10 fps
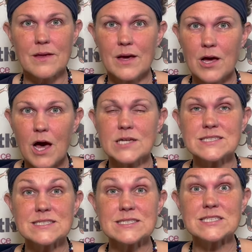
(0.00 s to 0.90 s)

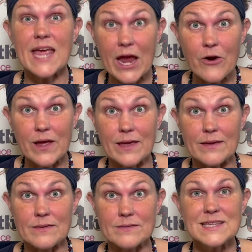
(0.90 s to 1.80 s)
causes tearing.
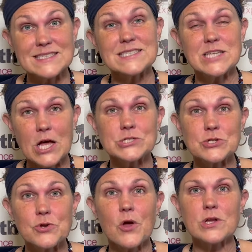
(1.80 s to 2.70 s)
This is
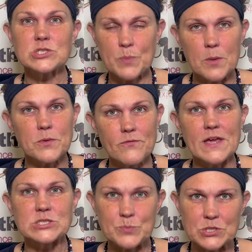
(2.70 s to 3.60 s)
also known as purple
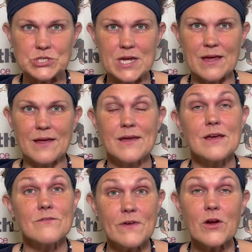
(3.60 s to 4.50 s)
face pushing,
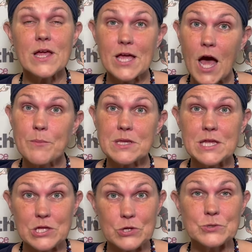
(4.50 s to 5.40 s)
very
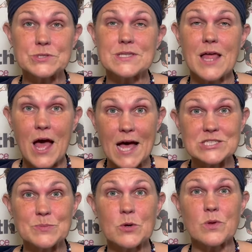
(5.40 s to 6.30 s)
commonly used in the
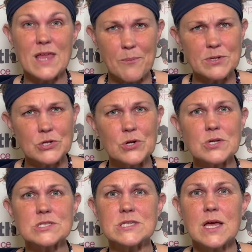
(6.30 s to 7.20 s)
hospital with
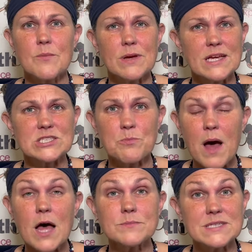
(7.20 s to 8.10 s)
epidurals because
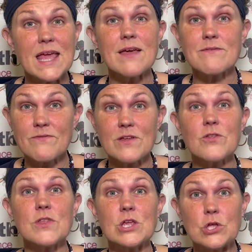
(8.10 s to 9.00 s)
moms can't feel
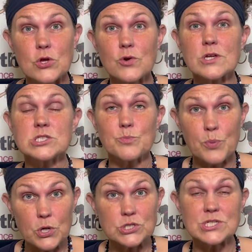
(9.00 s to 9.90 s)
the uterus
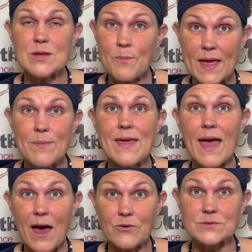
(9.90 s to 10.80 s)
pushing baby
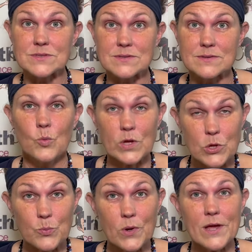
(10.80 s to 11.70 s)
out. When
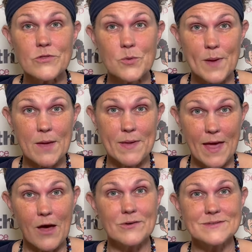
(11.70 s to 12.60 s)
you breathe your baby
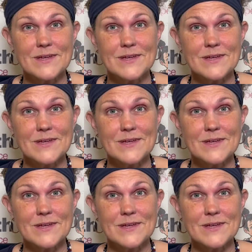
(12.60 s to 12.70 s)
out,